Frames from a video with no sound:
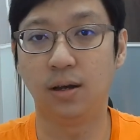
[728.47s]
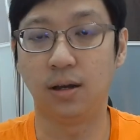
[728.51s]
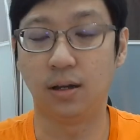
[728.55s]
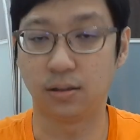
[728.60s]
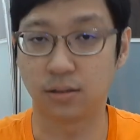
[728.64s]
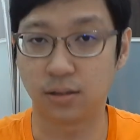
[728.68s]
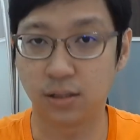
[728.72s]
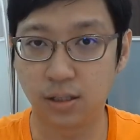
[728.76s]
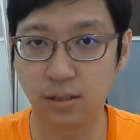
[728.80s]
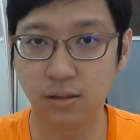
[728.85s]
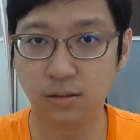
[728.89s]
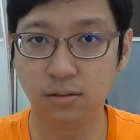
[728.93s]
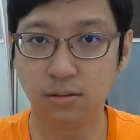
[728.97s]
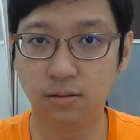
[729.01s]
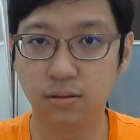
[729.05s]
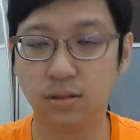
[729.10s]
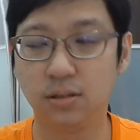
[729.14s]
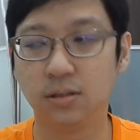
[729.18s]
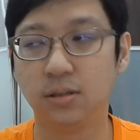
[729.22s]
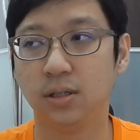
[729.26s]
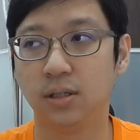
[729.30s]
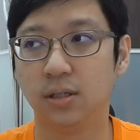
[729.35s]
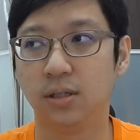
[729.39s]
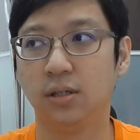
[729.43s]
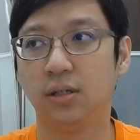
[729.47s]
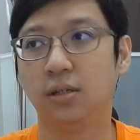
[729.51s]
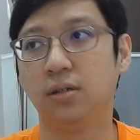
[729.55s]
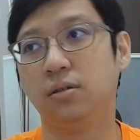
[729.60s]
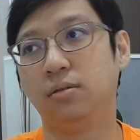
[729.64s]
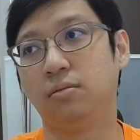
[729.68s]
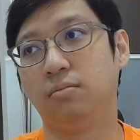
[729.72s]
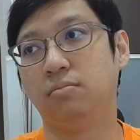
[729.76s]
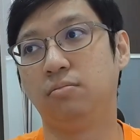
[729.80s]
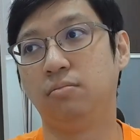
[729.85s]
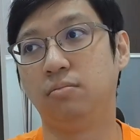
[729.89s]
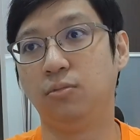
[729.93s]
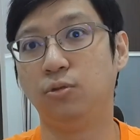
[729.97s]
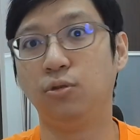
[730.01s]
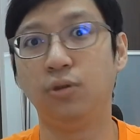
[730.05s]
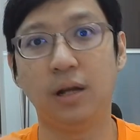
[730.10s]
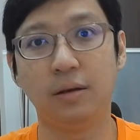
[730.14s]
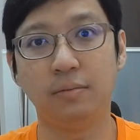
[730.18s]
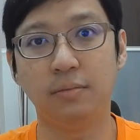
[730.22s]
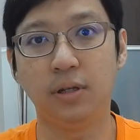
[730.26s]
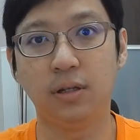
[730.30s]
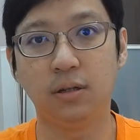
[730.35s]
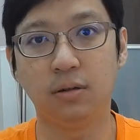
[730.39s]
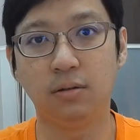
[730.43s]
skills, do
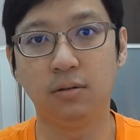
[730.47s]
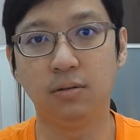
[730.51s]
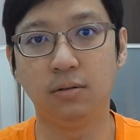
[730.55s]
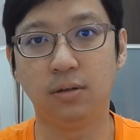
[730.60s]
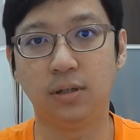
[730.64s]
let me know.